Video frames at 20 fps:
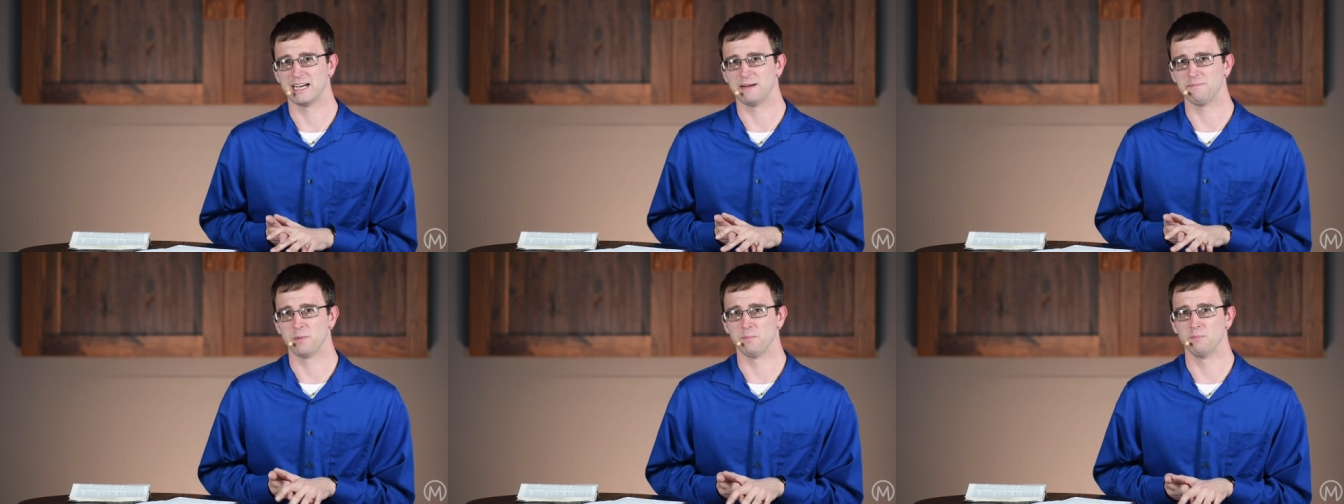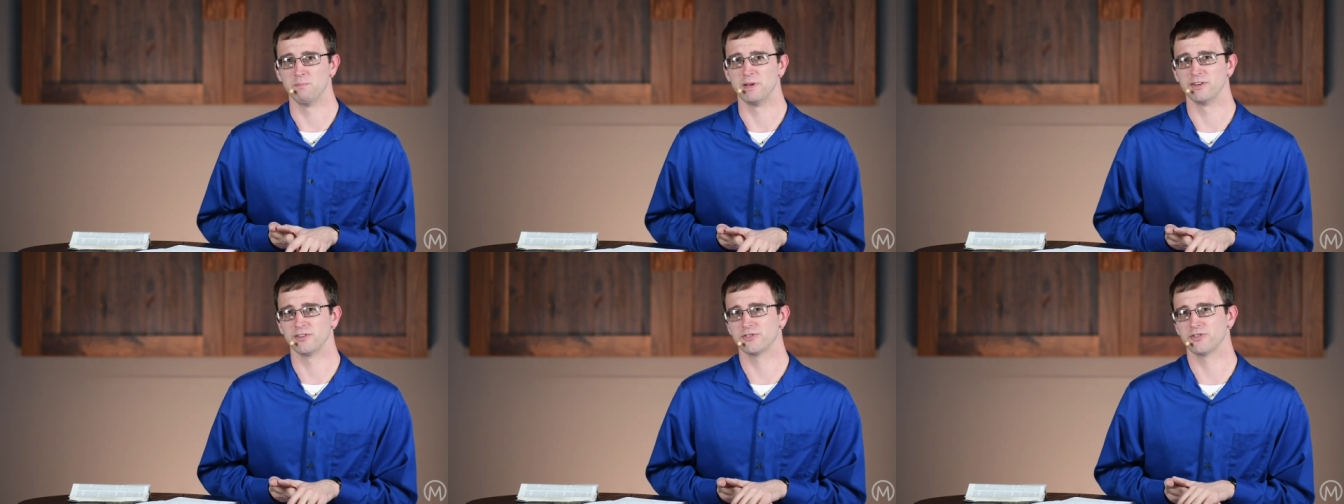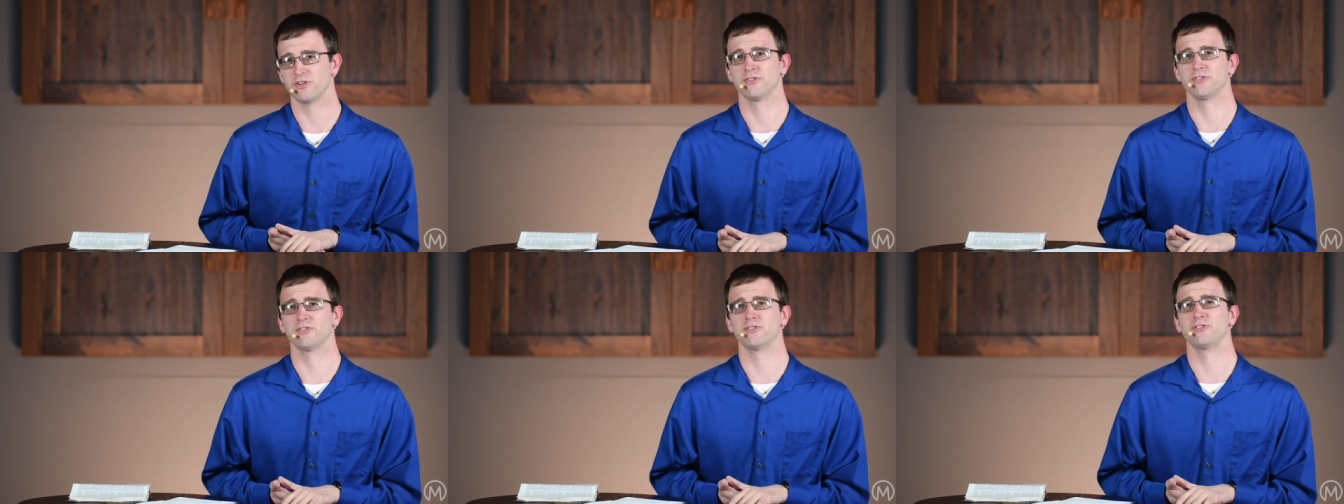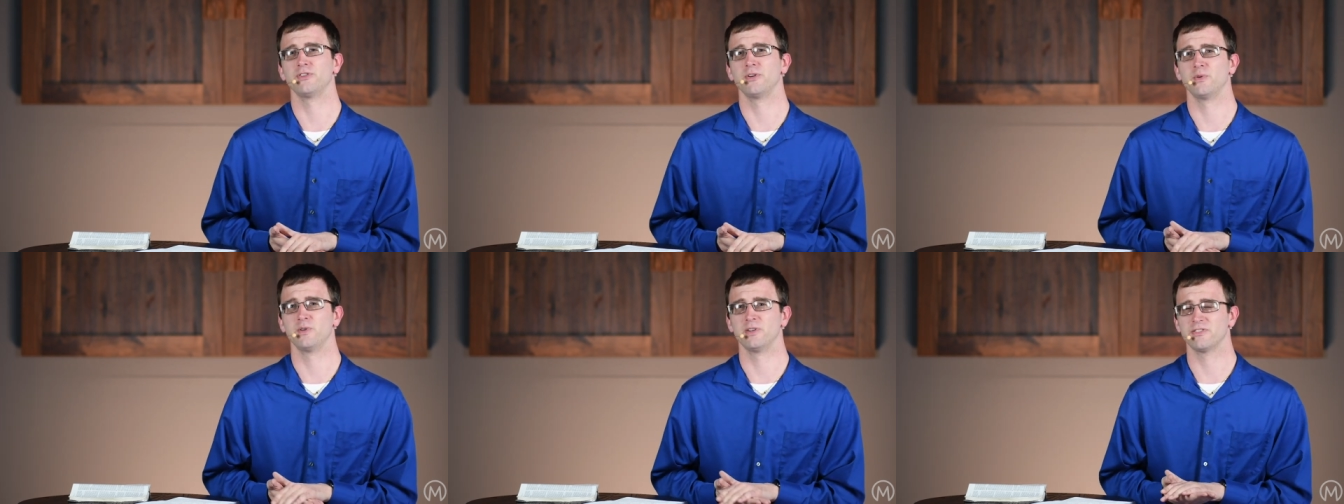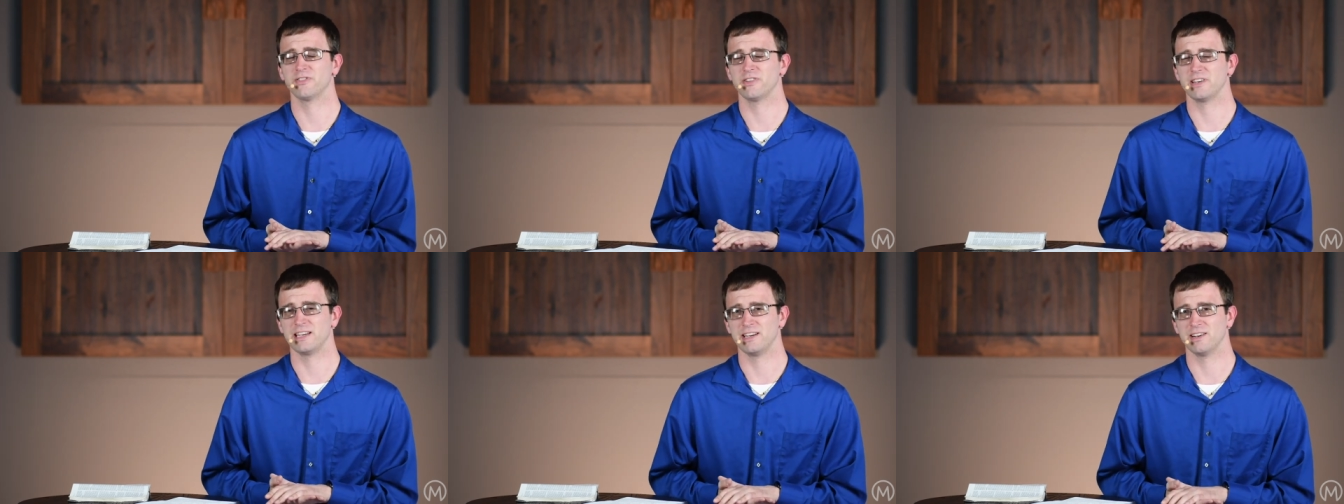and I'm the minister to
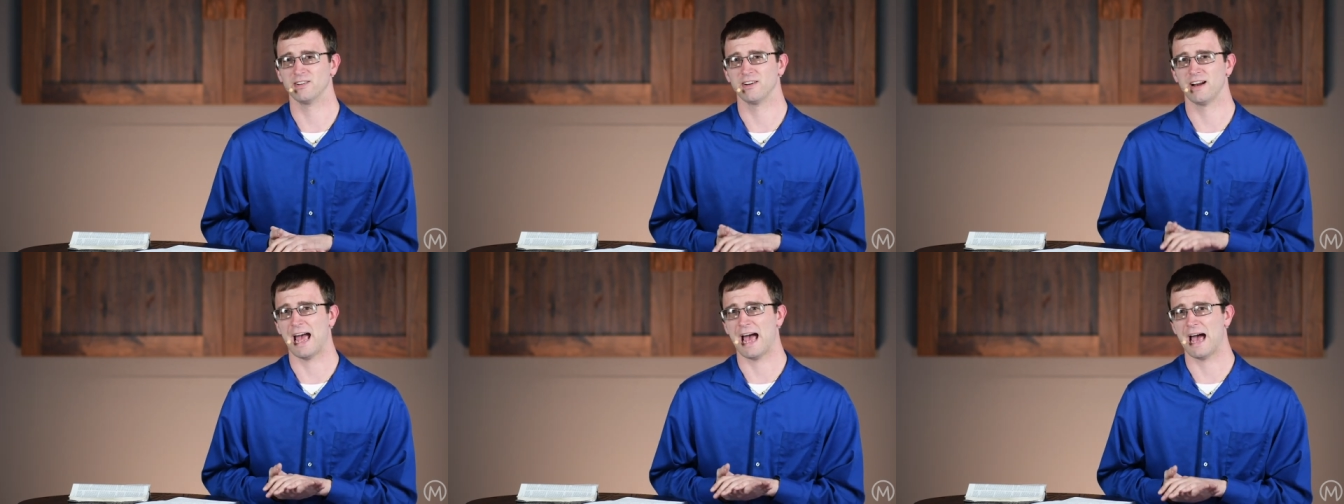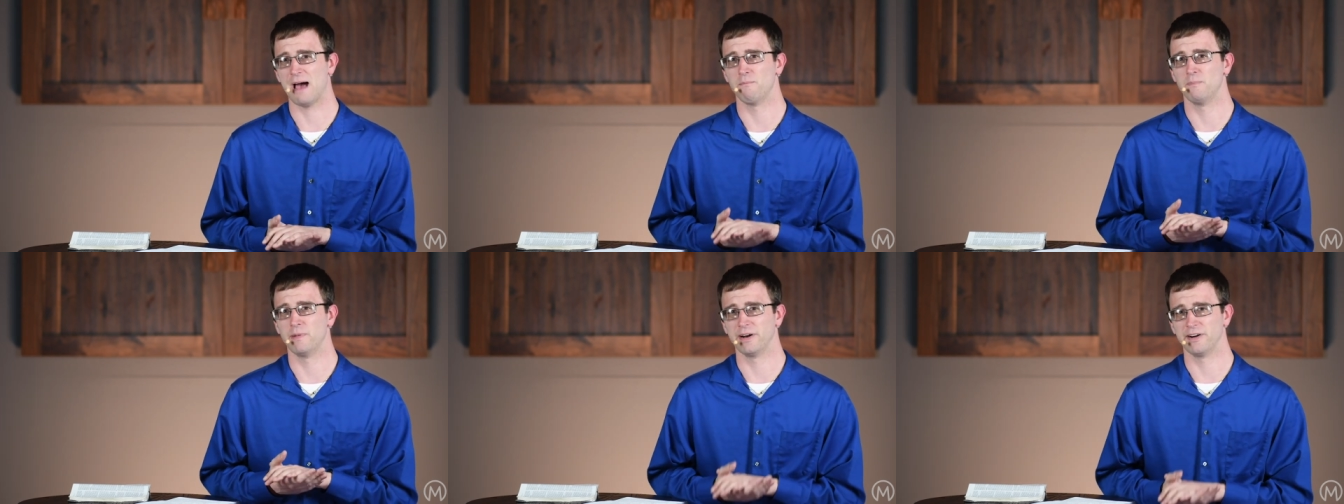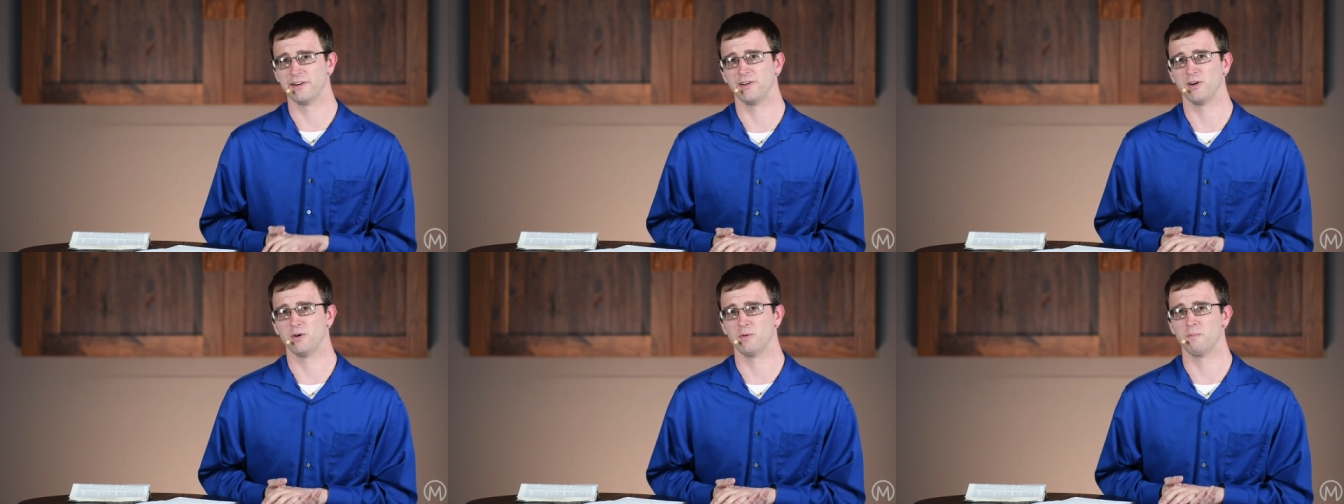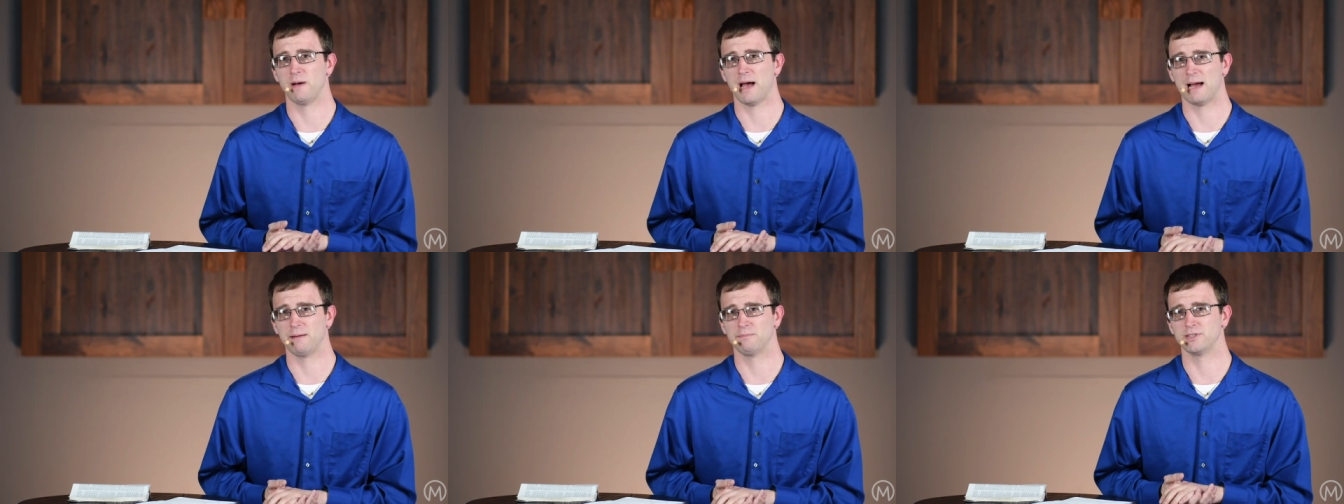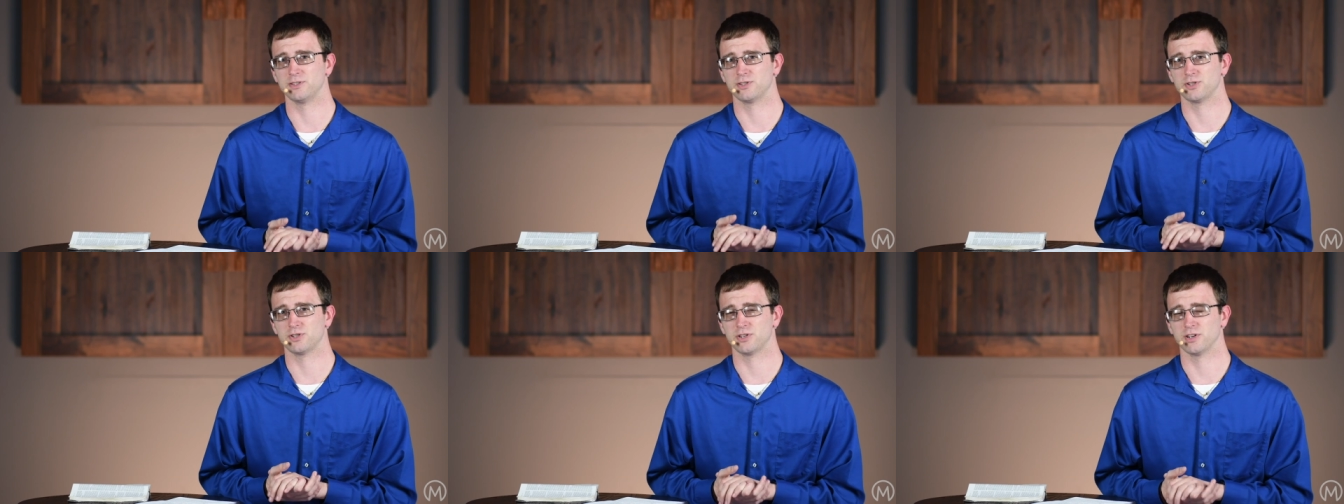students here at Meadowdale
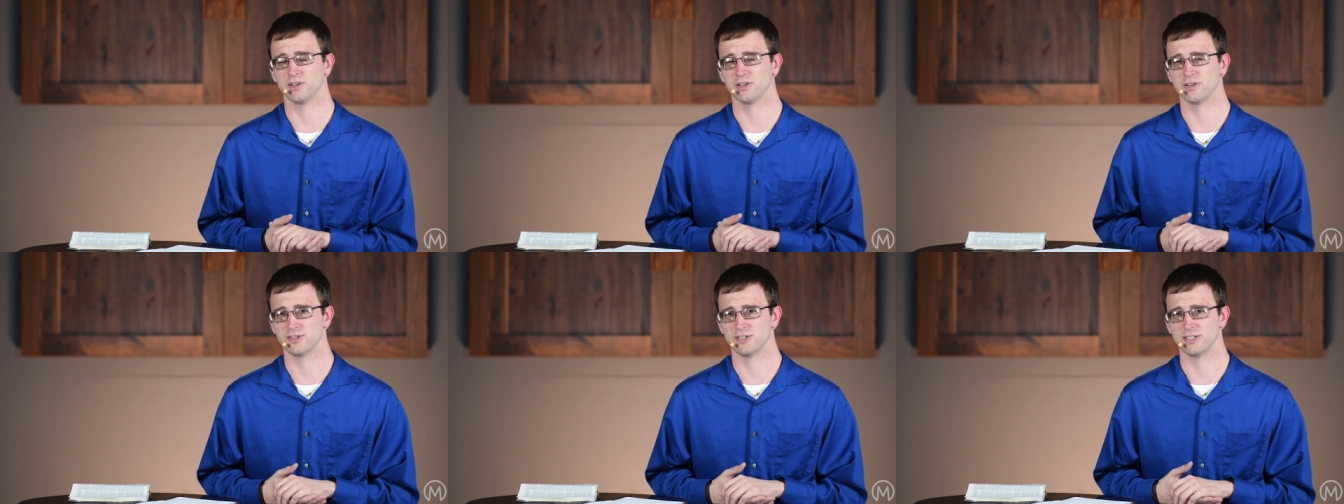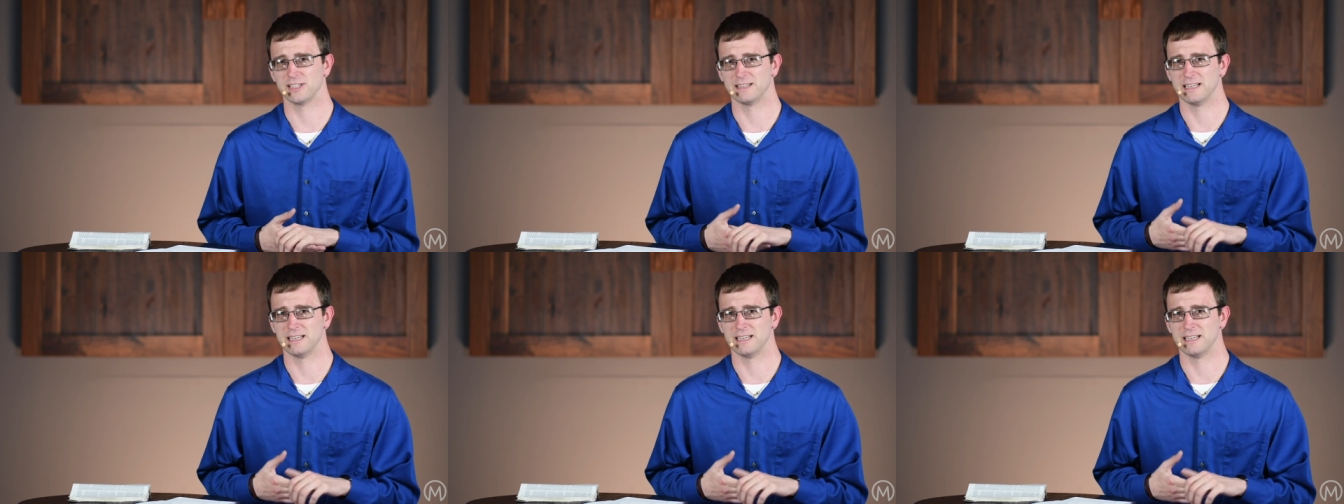Baptist Church.